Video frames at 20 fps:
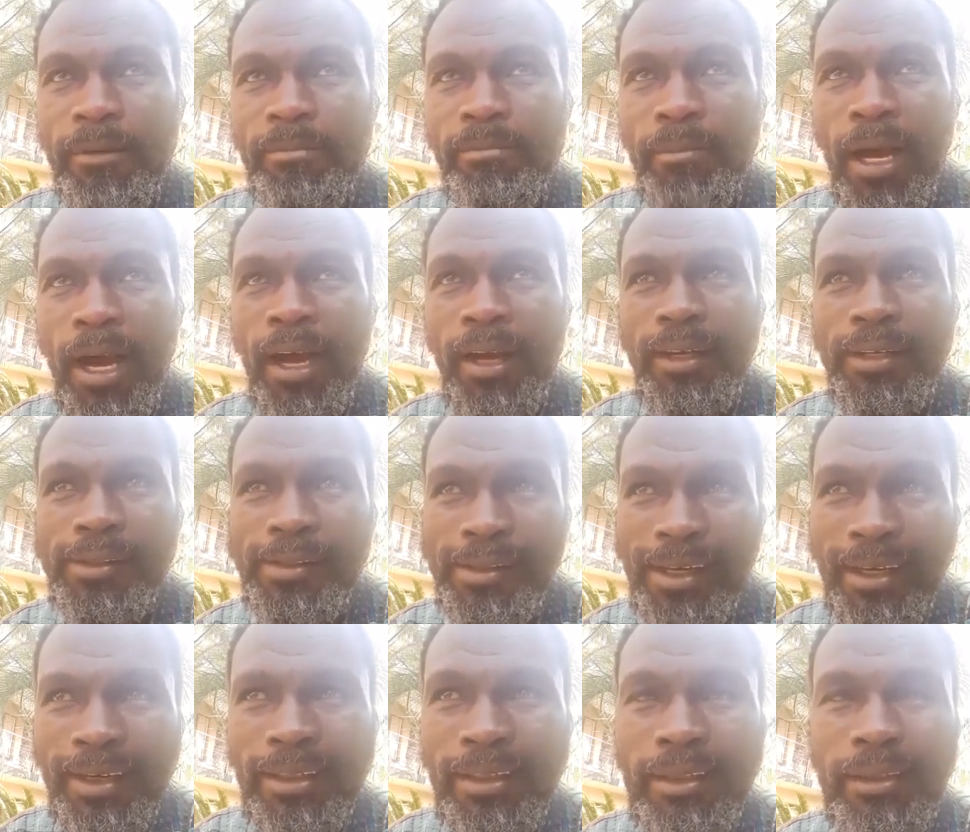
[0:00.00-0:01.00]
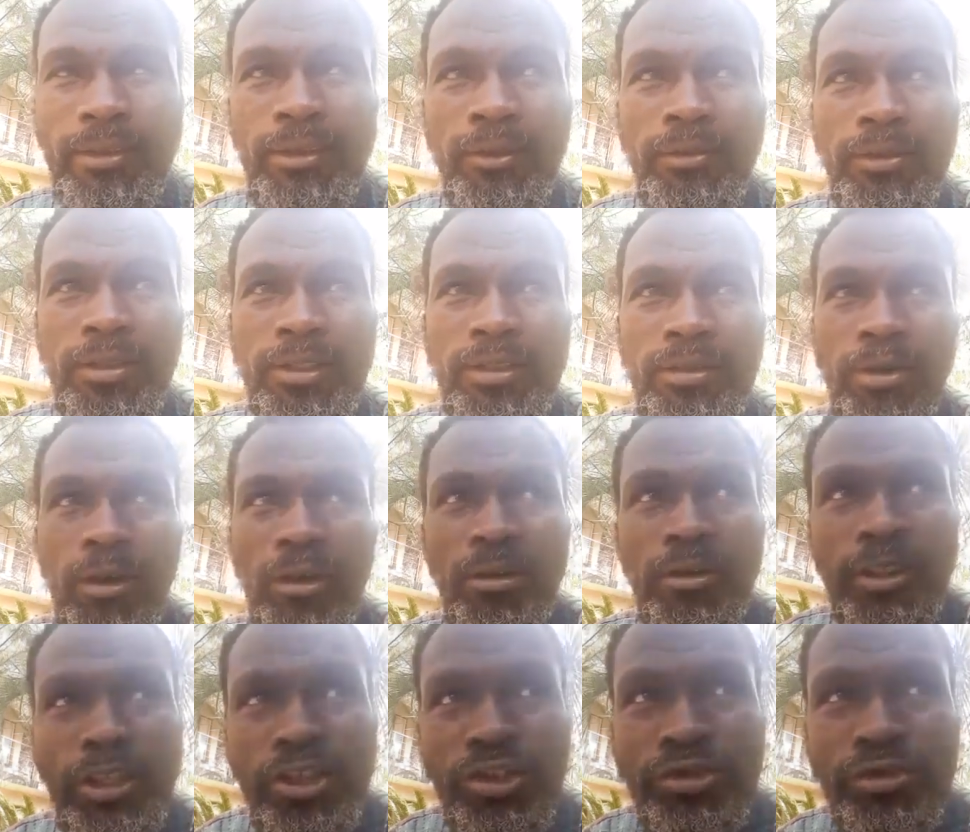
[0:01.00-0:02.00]
my understanding of this
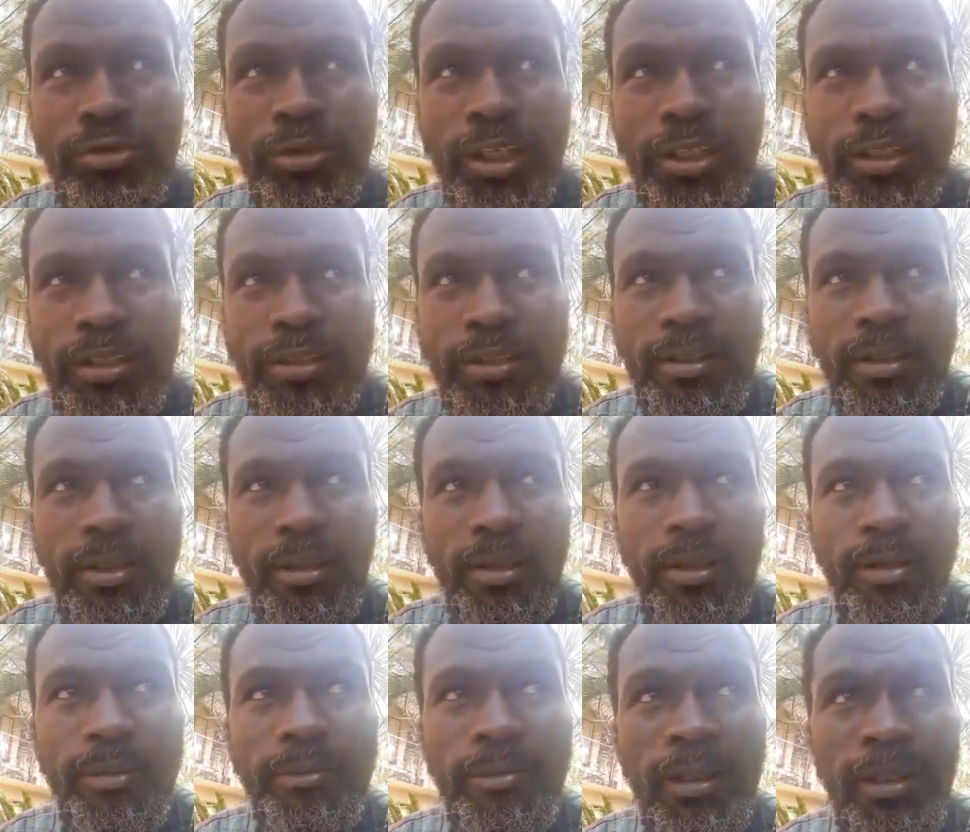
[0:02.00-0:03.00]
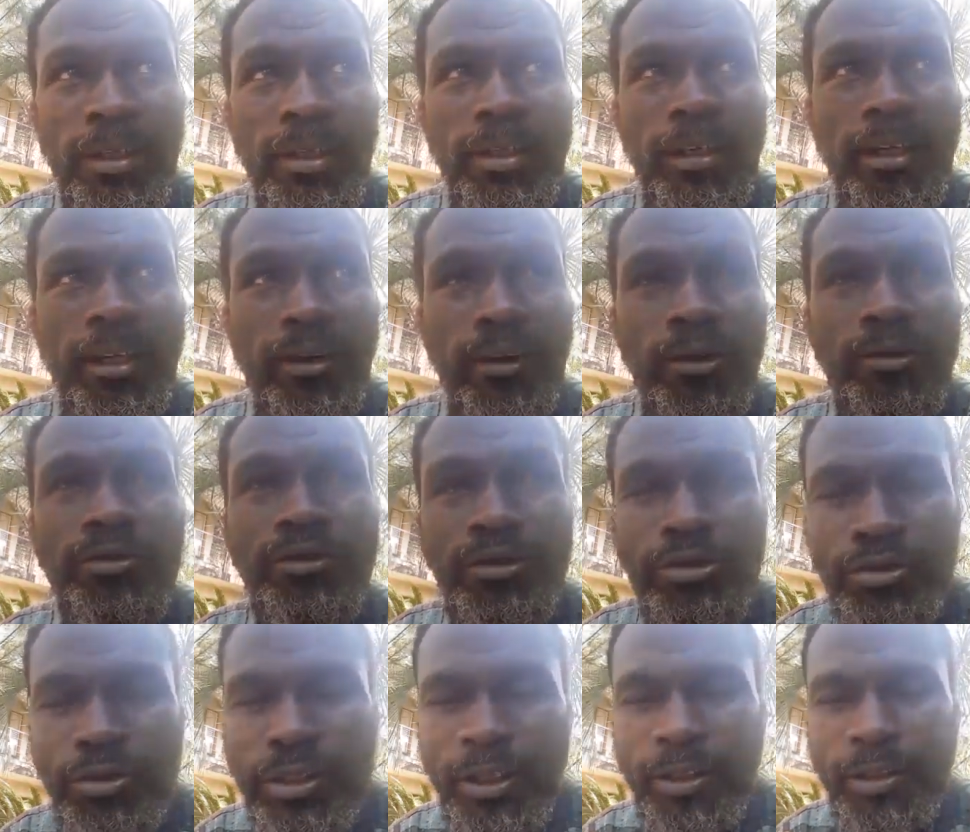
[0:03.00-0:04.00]
whole issue that is
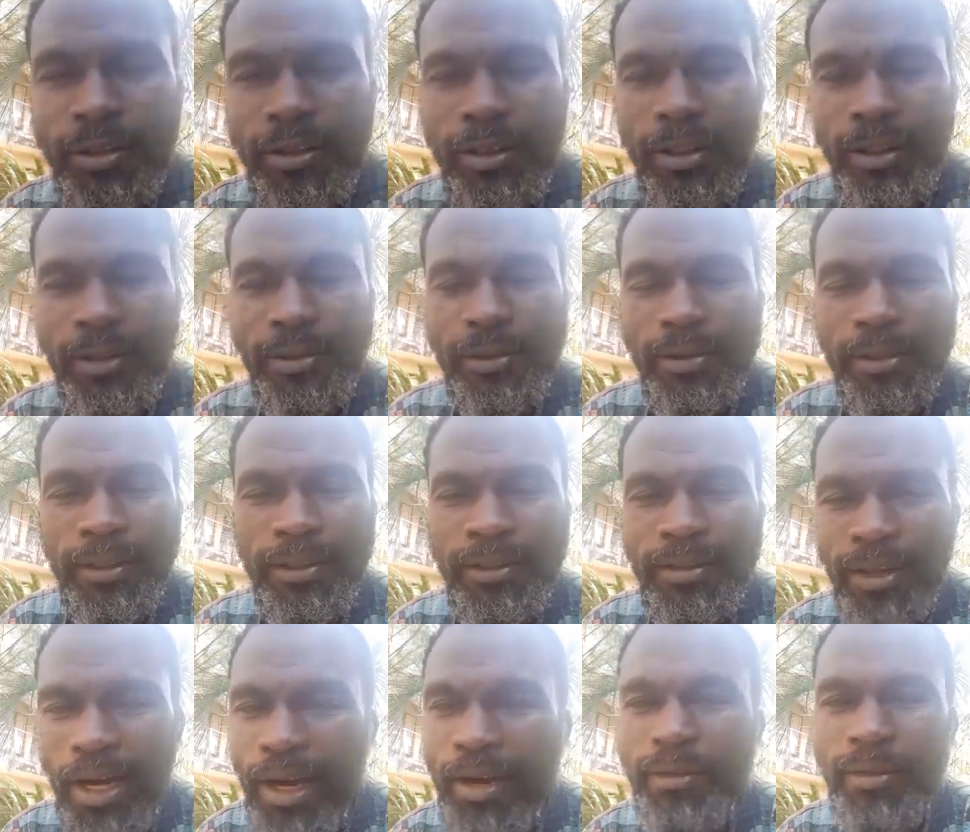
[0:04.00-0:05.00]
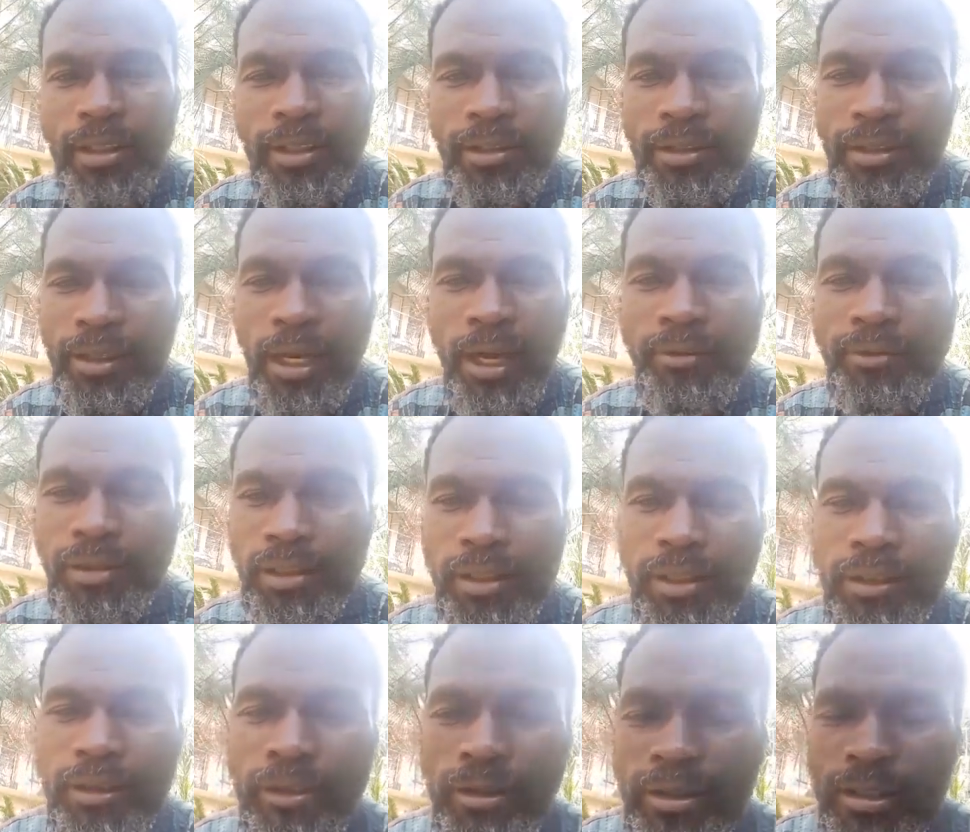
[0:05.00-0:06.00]
confusing and driving the
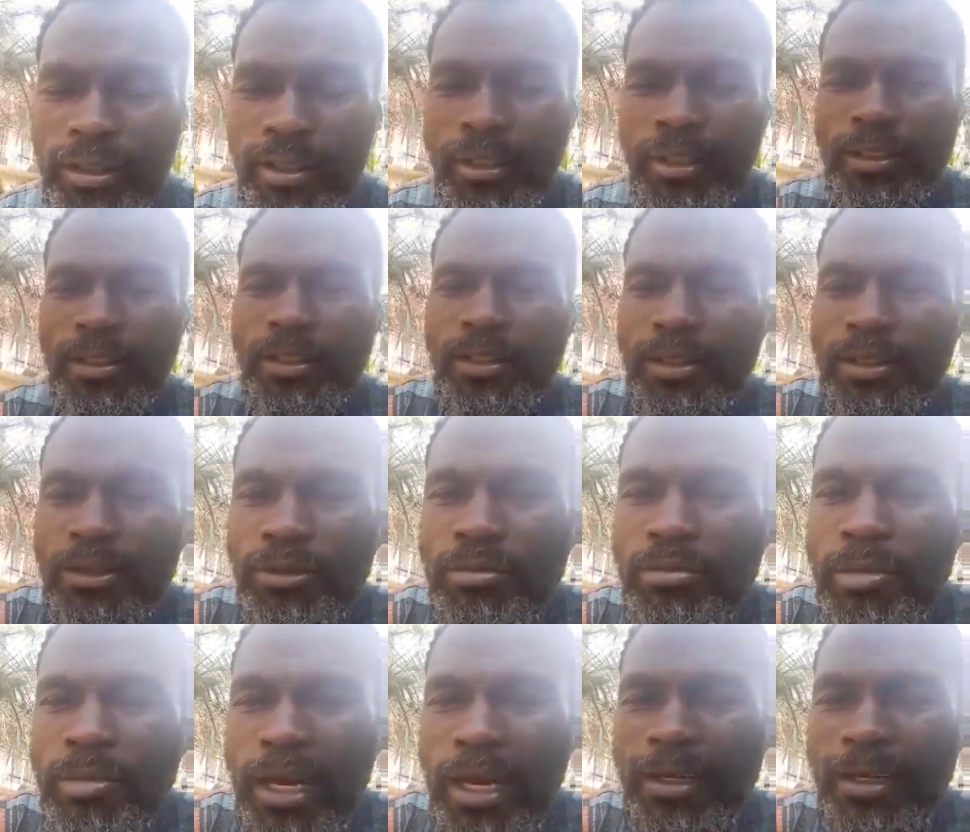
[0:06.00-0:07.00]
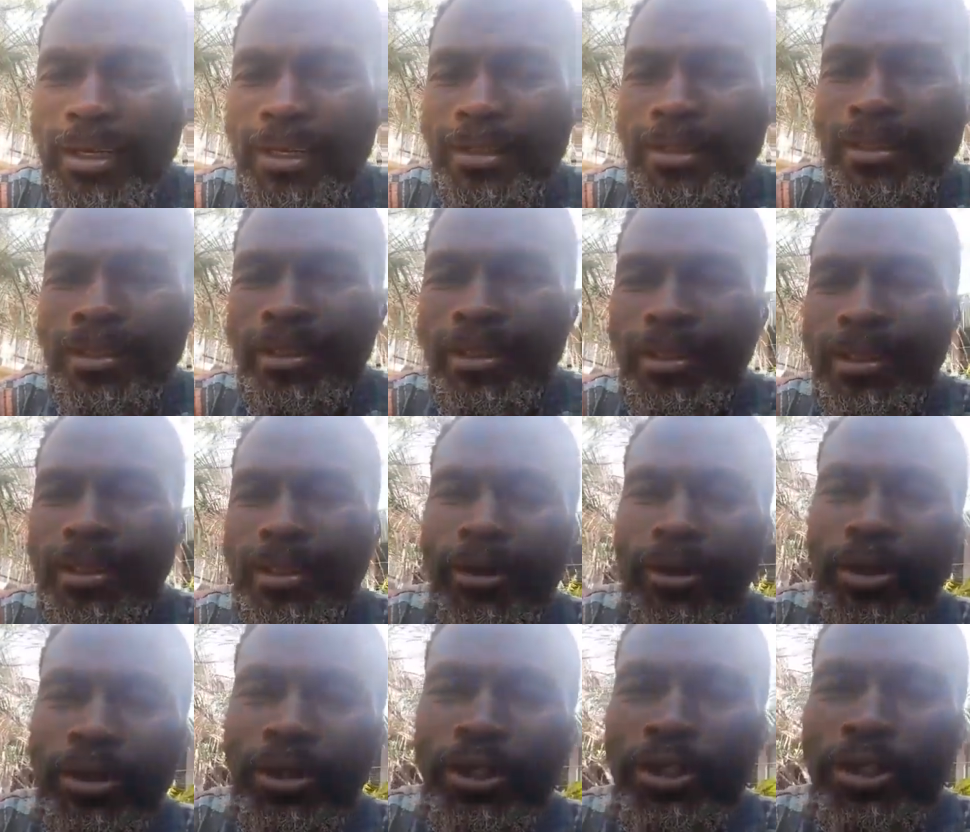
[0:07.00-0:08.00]
African continent into madness. The
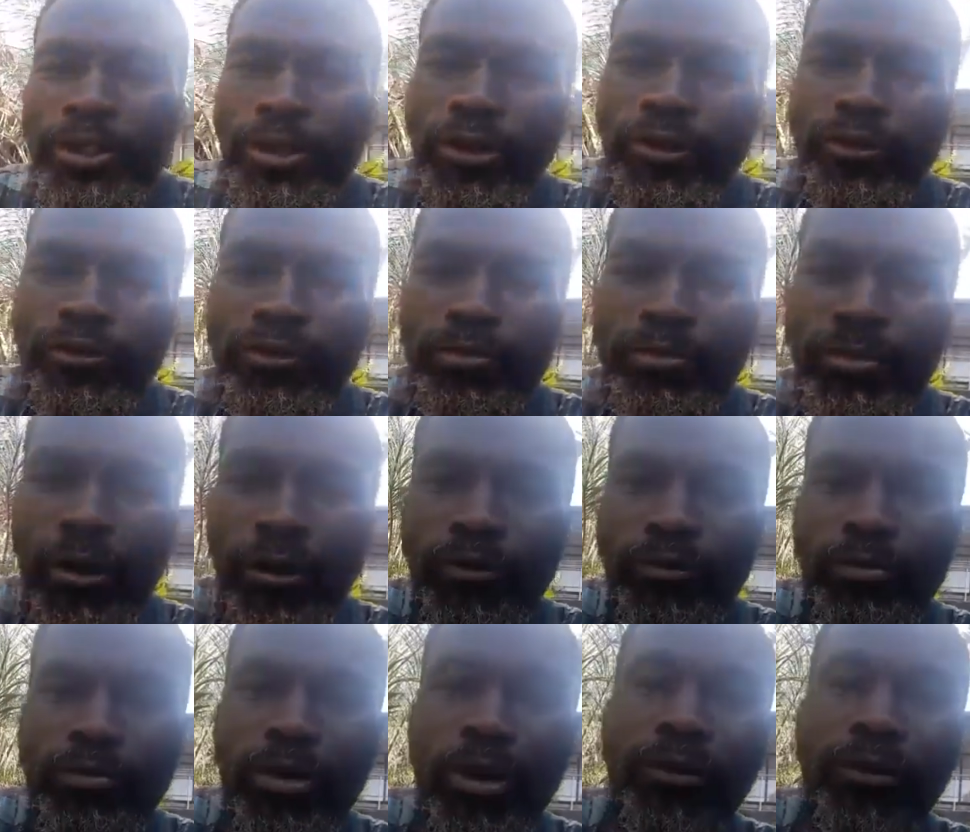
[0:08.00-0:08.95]
whole issue of